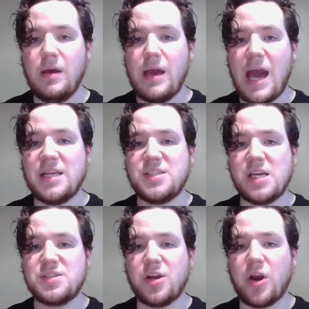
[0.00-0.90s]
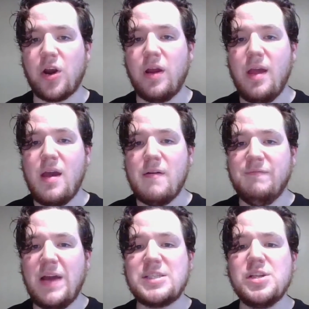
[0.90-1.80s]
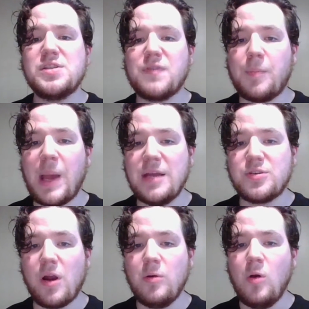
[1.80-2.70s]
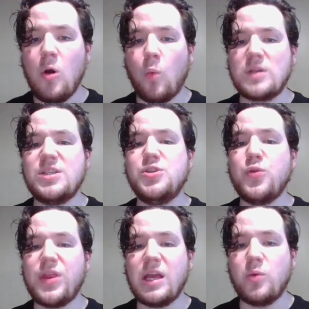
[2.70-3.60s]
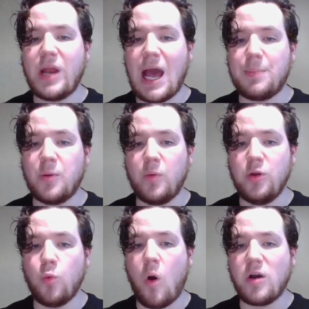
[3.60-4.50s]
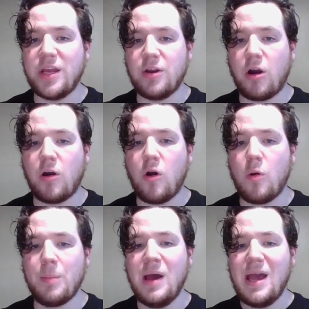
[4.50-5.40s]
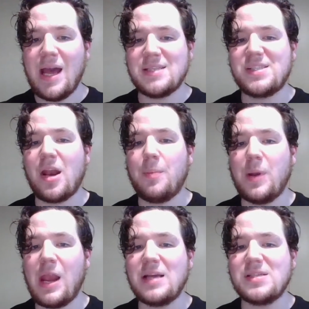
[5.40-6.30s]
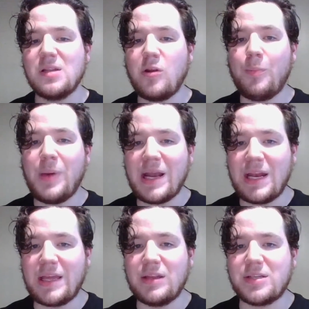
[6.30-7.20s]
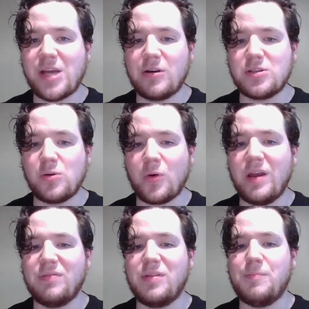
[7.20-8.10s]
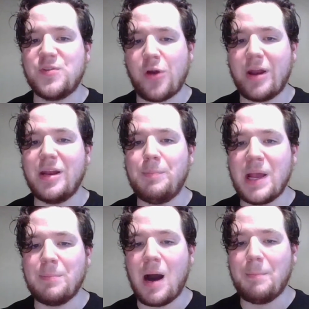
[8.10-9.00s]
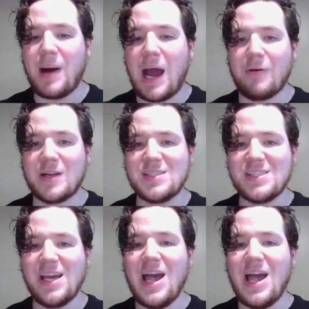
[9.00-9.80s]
And he says to her, "Vengeance for Pedro? What did you think would happen when you'd walk into our home and set up a nice little picnic in the territory of the dreaded Big Mom pirates?"